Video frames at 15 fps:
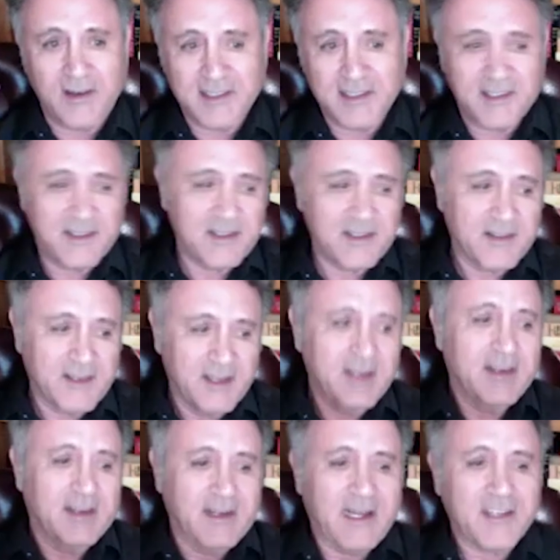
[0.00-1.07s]
I said,
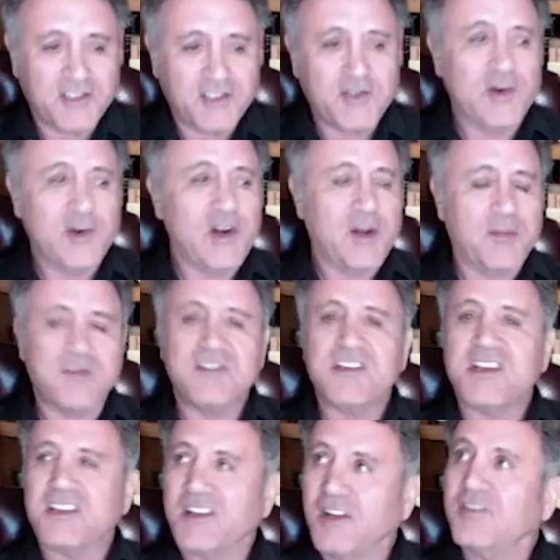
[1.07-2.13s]
How screwed up is
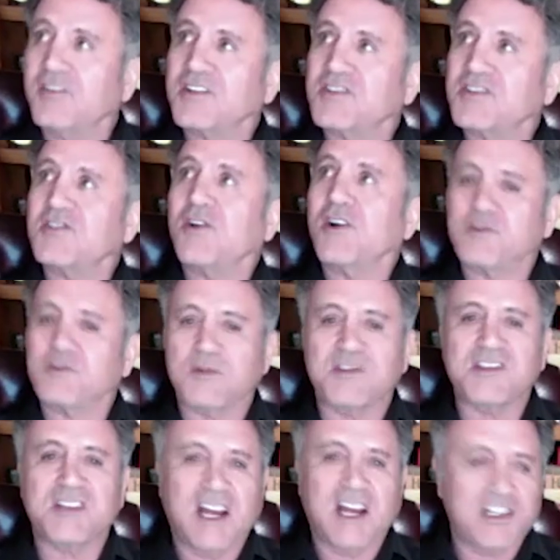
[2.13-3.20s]
this? Under the stars with
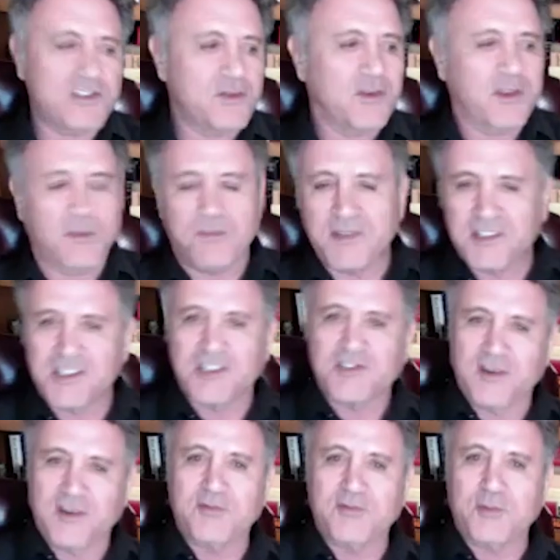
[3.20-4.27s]
Sinatra with a piece of
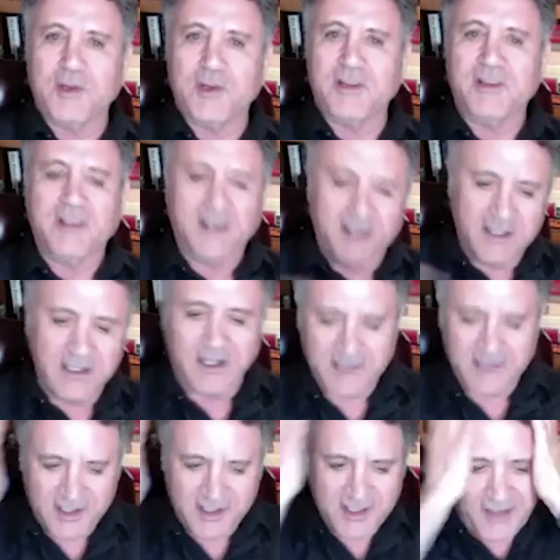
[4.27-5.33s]
driftwood. You know,
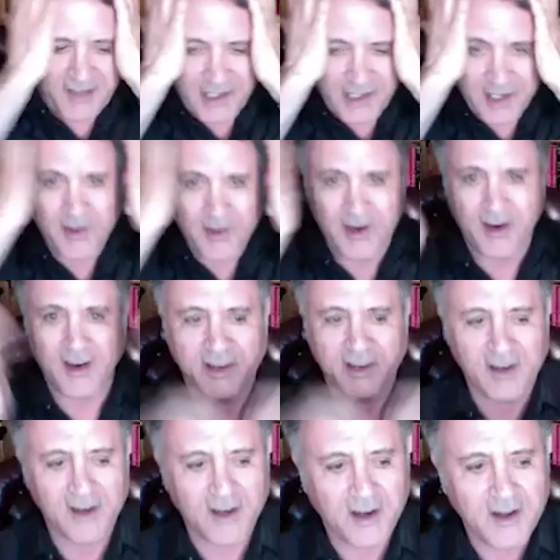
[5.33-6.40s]
just nothing going on
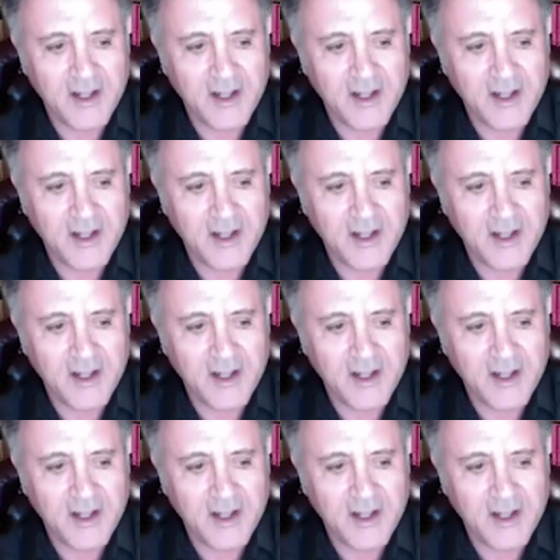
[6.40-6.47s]
at all.